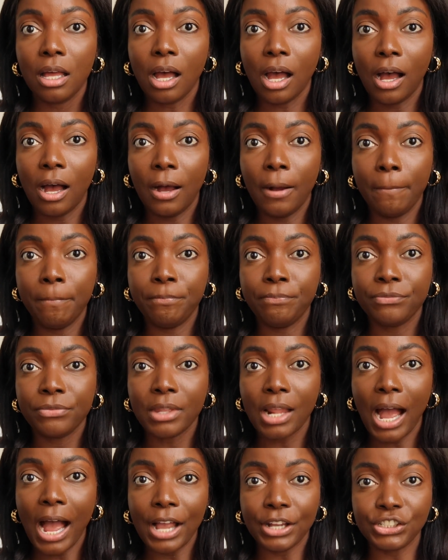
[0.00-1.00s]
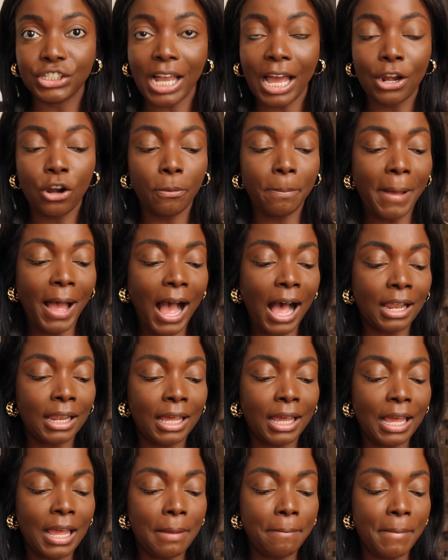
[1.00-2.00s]
eyeshadow
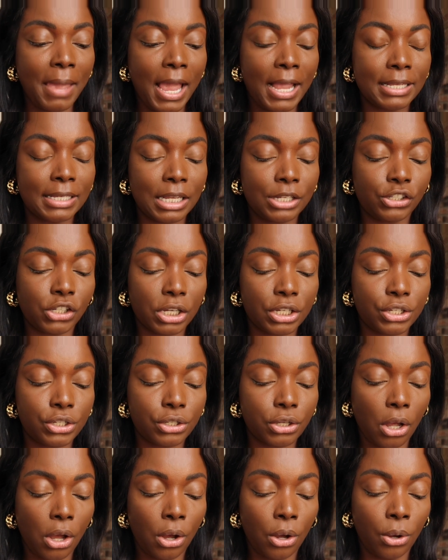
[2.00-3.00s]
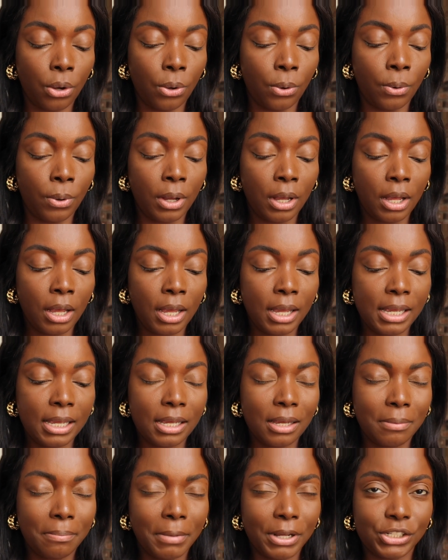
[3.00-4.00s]
palette, it makes it just so
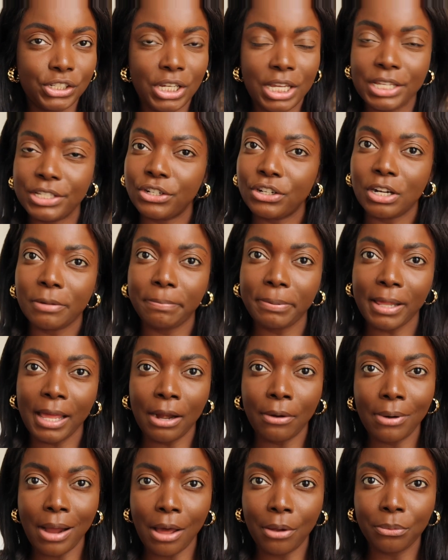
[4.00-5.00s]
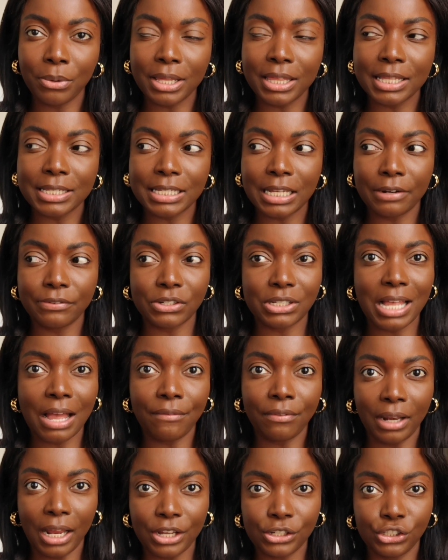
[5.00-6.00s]
much easier to play around with. Instead of just
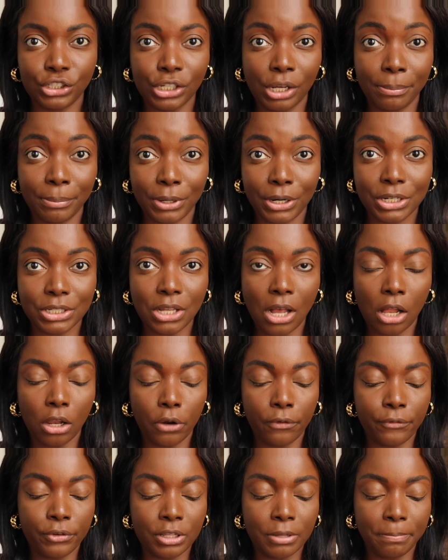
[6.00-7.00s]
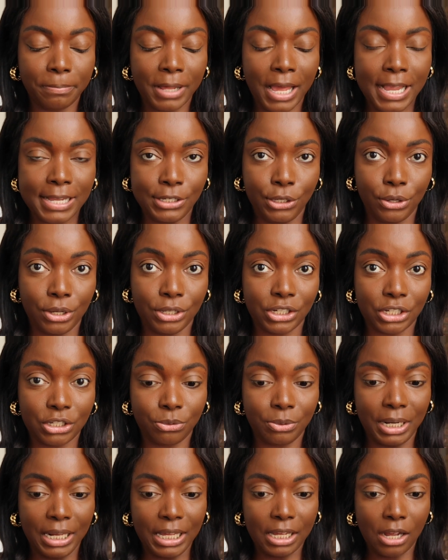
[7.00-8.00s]
having like shimmers all over the place,
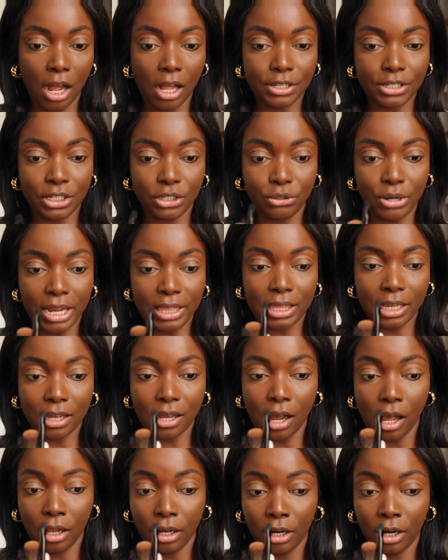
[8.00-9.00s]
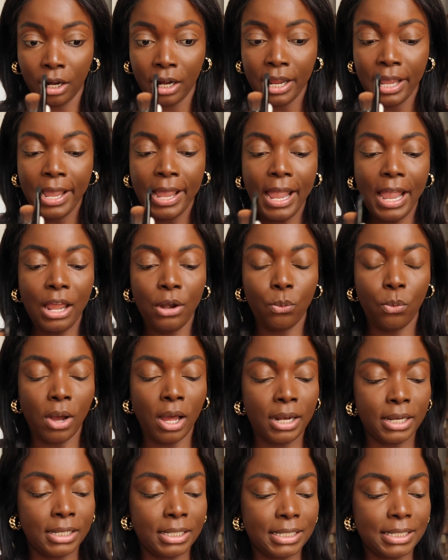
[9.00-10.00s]
just really concentrate the color in
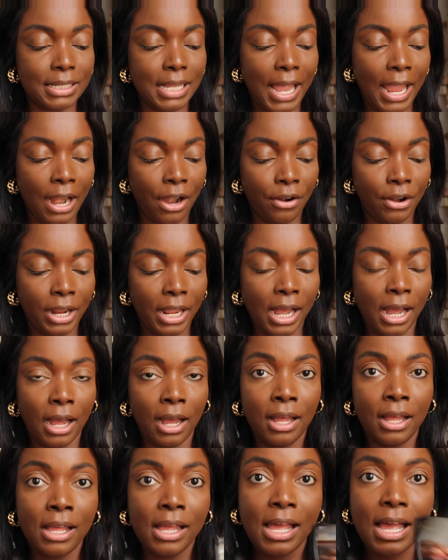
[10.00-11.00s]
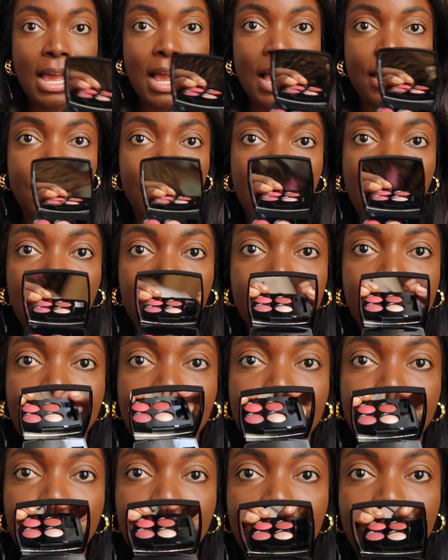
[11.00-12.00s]
one area. And the color that
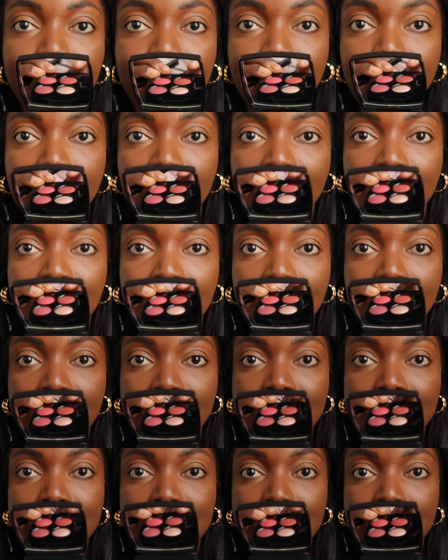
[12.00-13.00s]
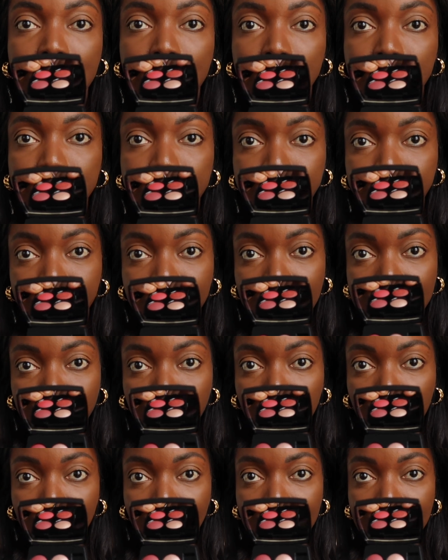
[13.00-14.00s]
I'm really feeling is
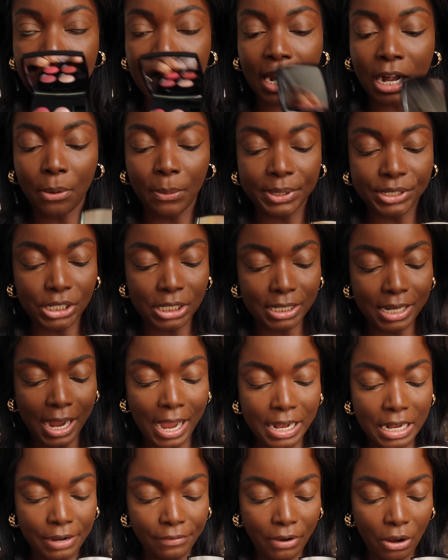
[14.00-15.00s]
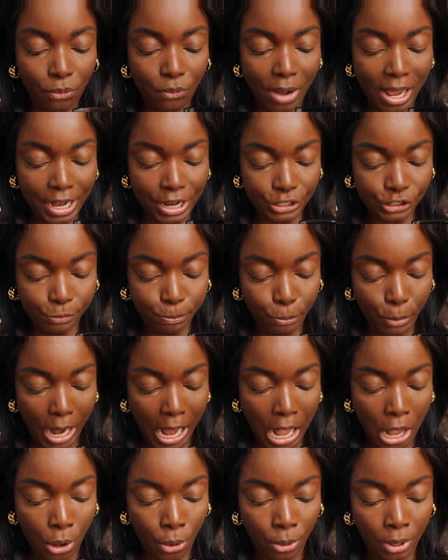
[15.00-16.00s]
this one right here, which is kind of a reddish
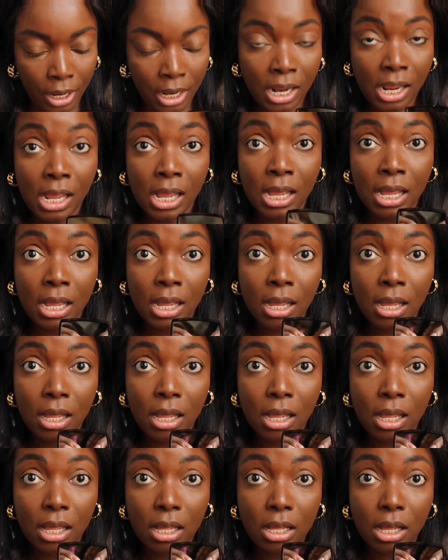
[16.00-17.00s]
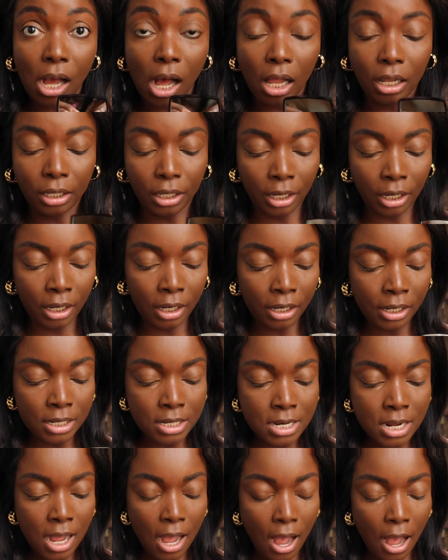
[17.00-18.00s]
brown color.
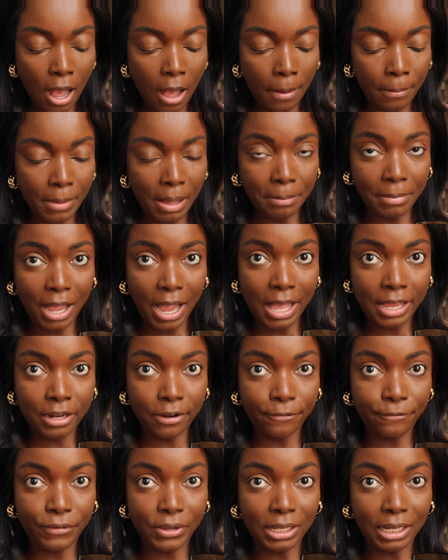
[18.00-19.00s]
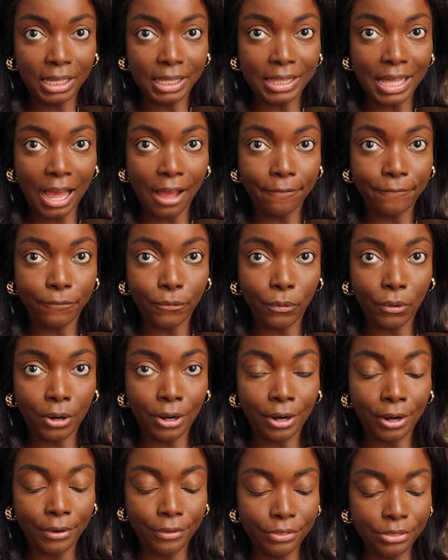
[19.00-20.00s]
I'm kind of feeling that
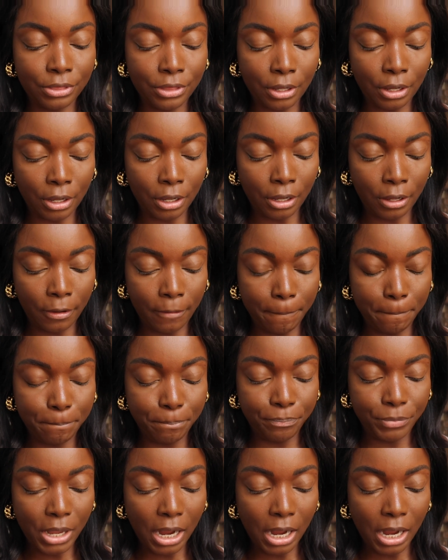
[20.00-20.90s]
for the